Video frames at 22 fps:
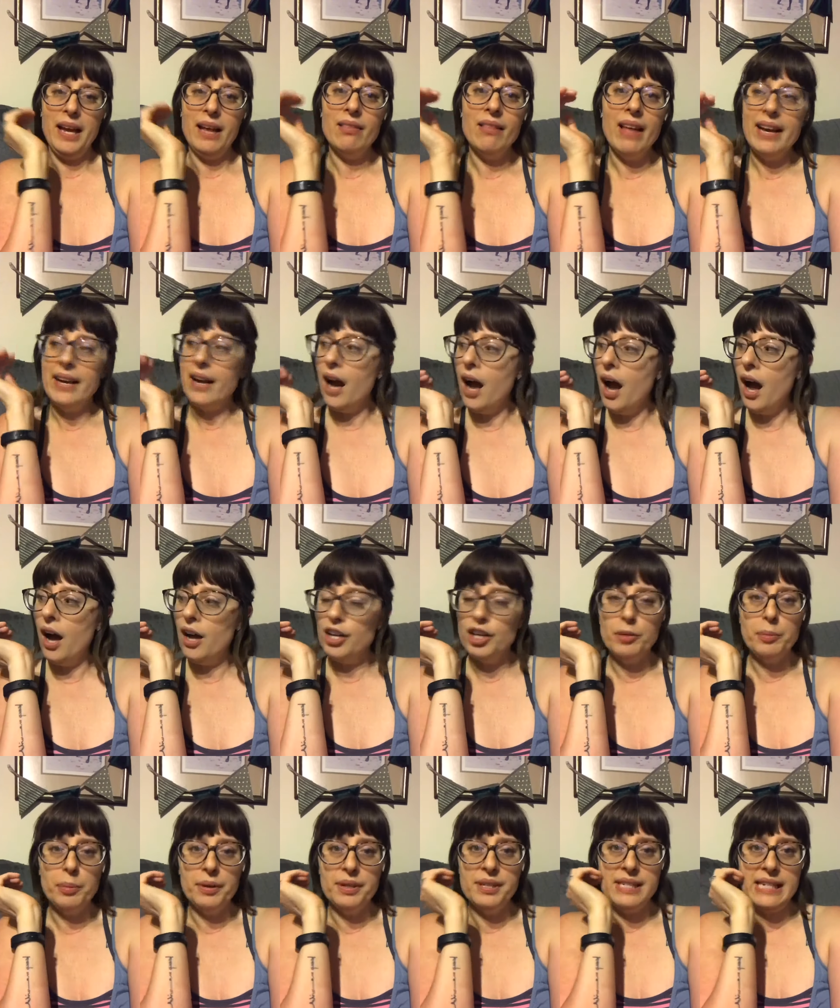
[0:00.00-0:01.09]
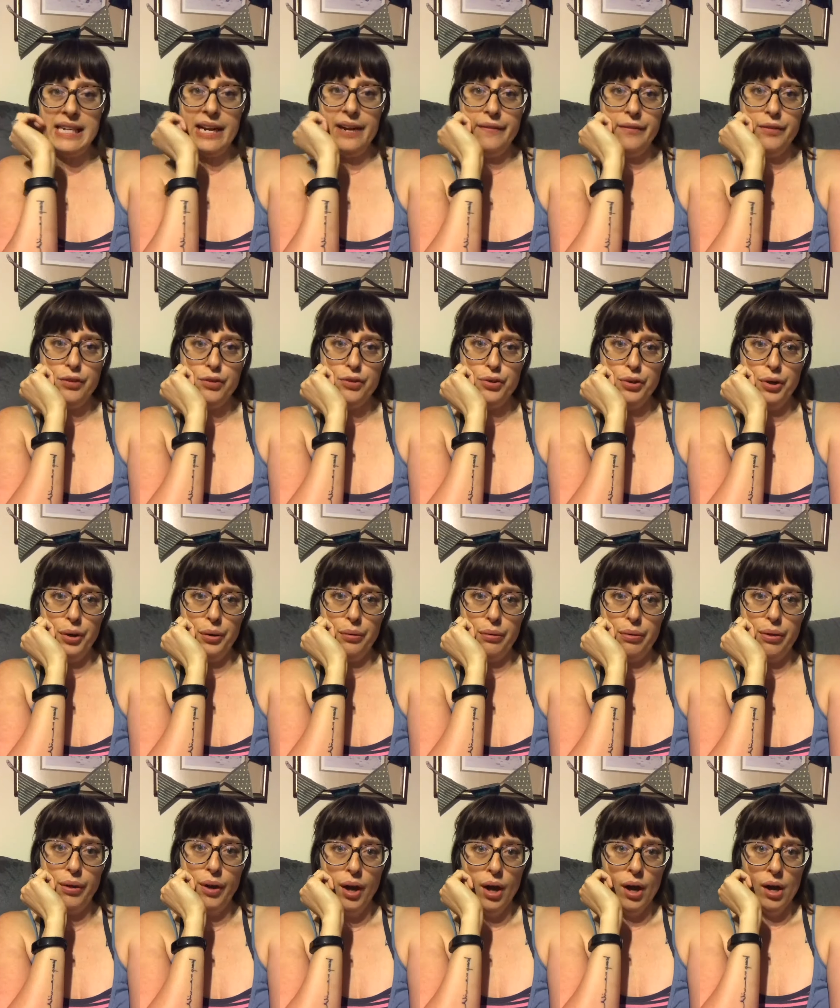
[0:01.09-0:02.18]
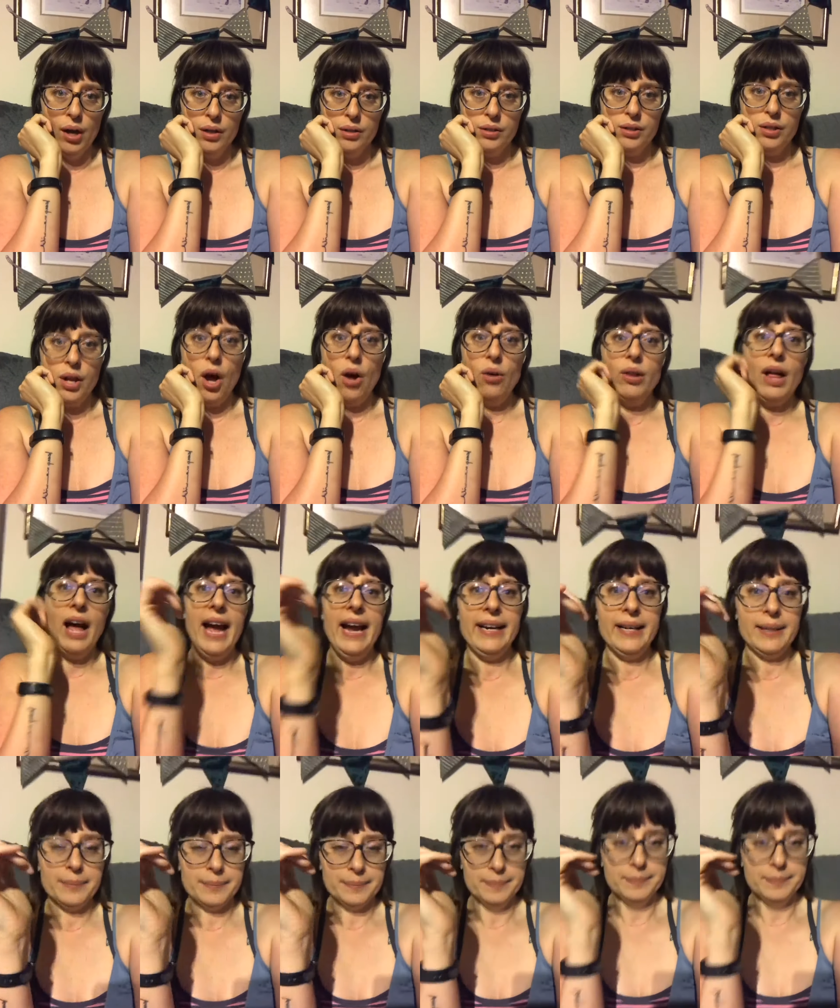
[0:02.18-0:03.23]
like 100% of the truth. So, like,